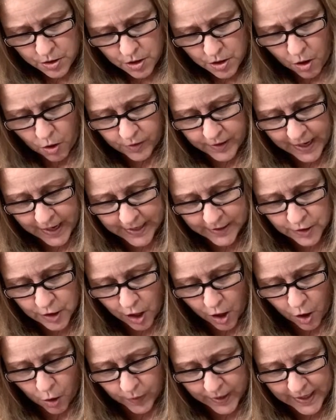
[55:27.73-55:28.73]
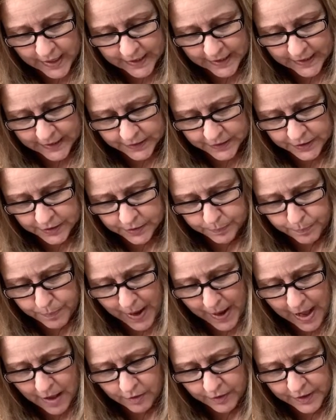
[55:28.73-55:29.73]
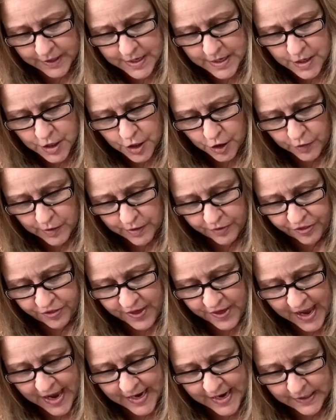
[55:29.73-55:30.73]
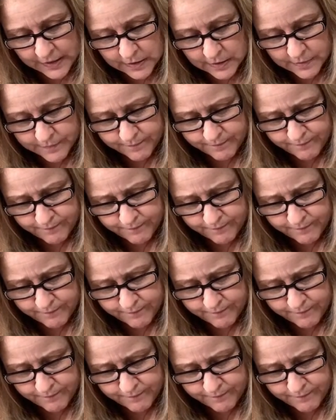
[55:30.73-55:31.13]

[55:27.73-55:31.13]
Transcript: Okay, no, it is polyurethane.